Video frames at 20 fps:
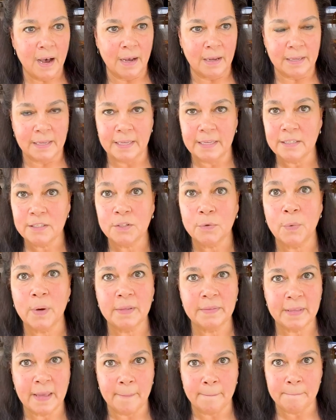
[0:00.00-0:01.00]
he's the one
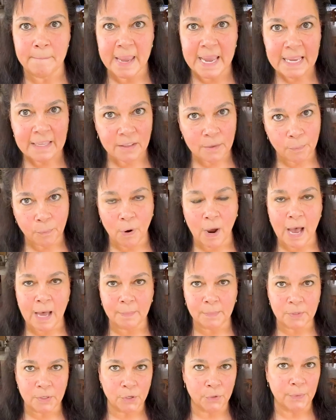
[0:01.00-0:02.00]
that made the
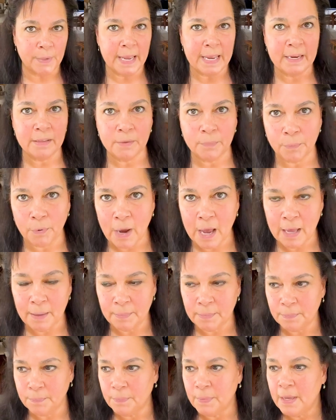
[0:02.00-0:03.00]
problem, created the
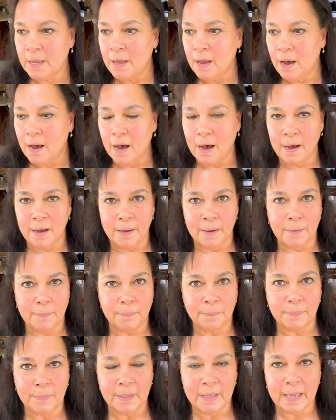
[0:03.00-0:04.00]
problem,
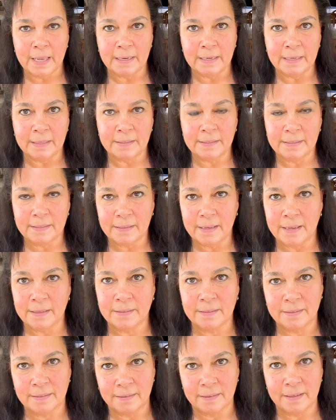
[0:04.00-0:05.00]
and
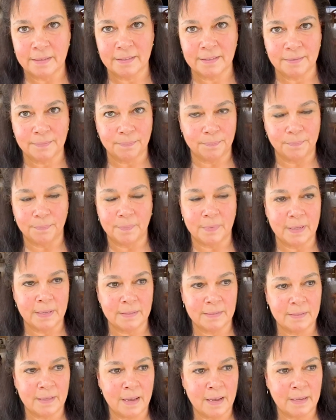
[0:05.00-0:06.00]

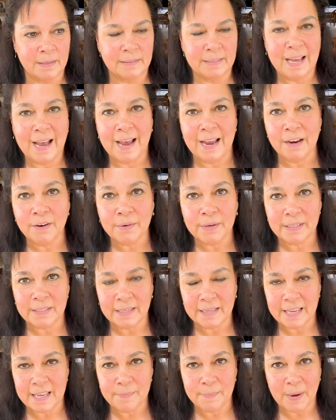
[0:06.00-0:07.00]
it's tiring to
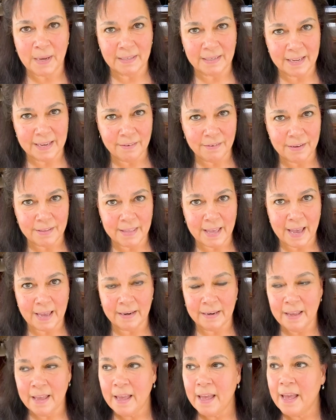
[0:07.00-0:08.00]
keep on hearing that.
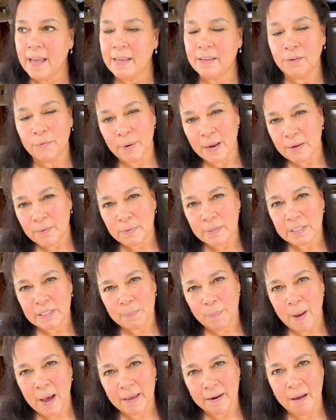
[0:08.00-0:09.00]
And Greg was
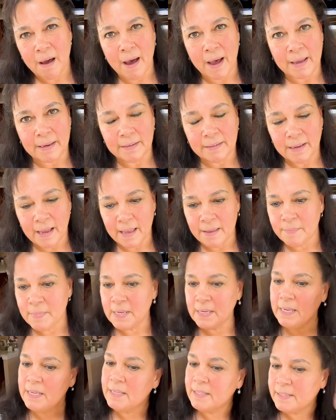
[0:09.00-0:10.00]
spot on. I
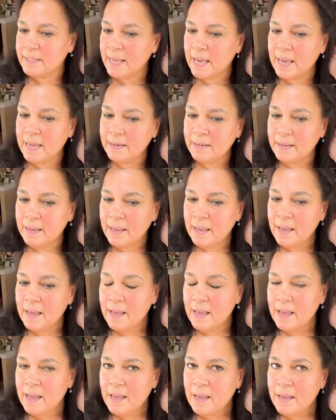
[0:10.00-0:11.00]
mean, he said
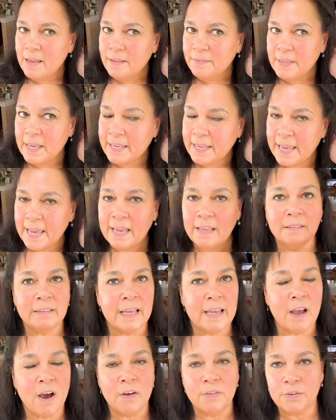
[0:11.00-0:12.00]
they can't
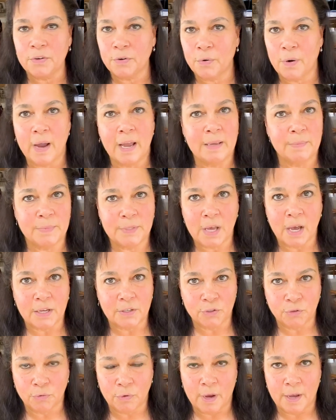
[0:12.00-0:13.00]
lay all the crimes on
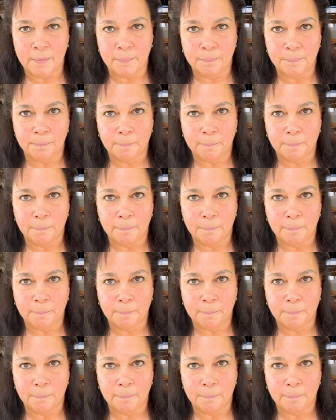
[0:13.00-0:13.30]
Trump.